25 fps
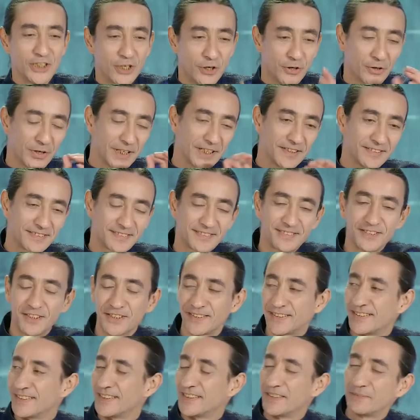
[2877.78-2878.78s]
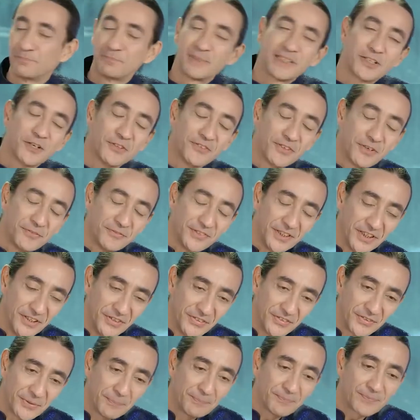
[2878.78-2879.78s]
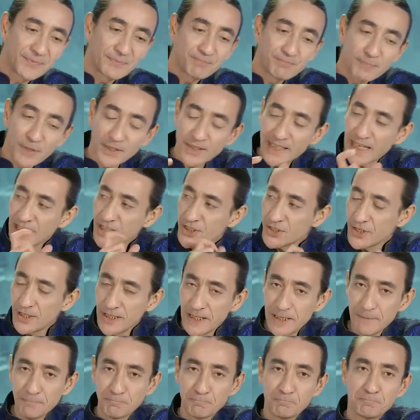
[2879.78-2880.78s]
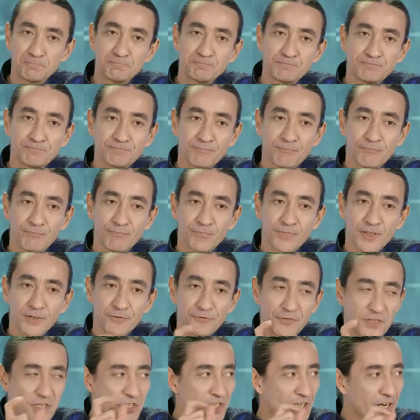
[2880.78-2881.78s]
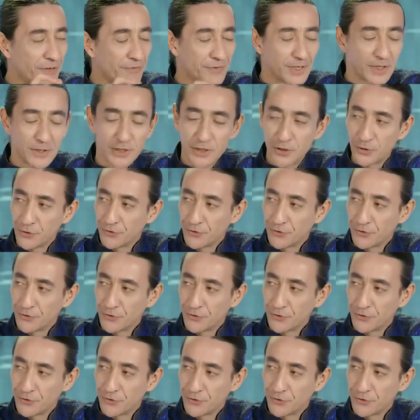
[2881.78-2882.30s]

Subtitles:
No it's not because of this but actually fish are very